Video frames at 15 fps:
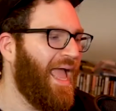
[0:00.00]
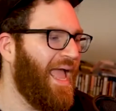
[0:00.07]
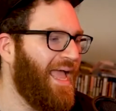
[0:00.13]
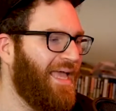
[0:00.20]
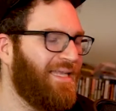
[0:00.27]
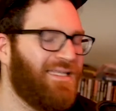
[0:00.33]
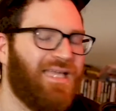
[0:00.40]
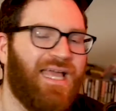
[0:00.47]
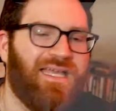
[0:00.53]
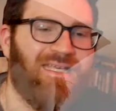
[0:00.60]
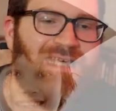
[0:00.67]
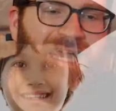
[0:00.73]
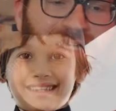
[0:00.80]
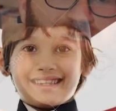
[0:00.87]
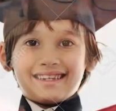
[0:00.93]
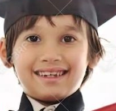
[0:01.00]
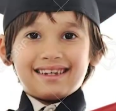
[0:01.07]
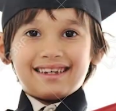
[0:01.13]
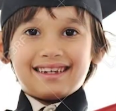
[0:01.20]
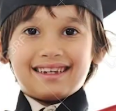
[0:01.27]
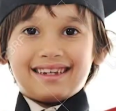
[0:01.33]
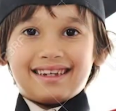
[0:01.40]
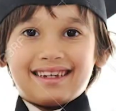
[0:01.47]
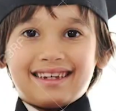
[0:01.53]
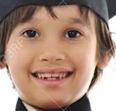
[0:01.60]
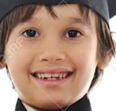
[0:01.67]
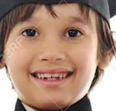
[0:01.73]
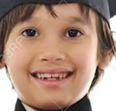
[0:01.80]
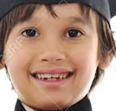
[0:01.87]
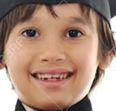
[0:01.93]
and get you a little bit
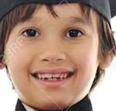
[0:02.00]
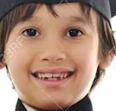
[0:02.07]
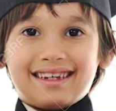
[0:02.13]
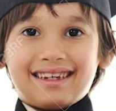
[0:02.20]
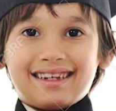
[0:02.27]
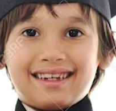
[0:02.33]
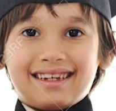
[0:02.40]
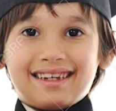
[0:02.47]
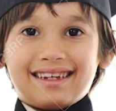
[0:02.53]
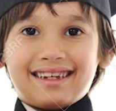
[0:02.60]
more educated